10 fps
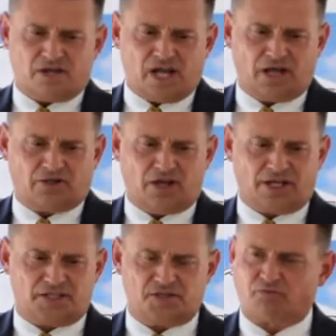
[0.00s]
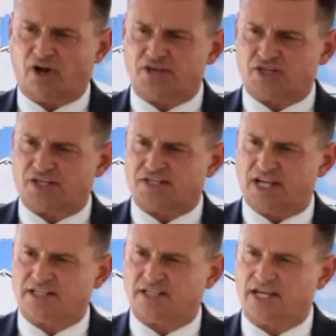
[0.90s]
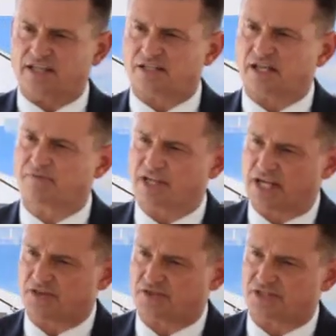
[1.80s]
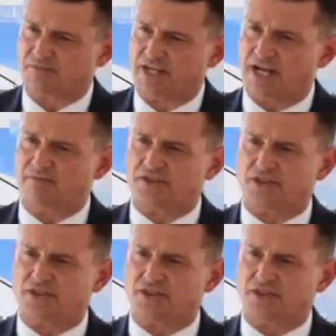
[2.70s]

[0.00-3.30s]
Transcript: how long these projects take to come together sometimes.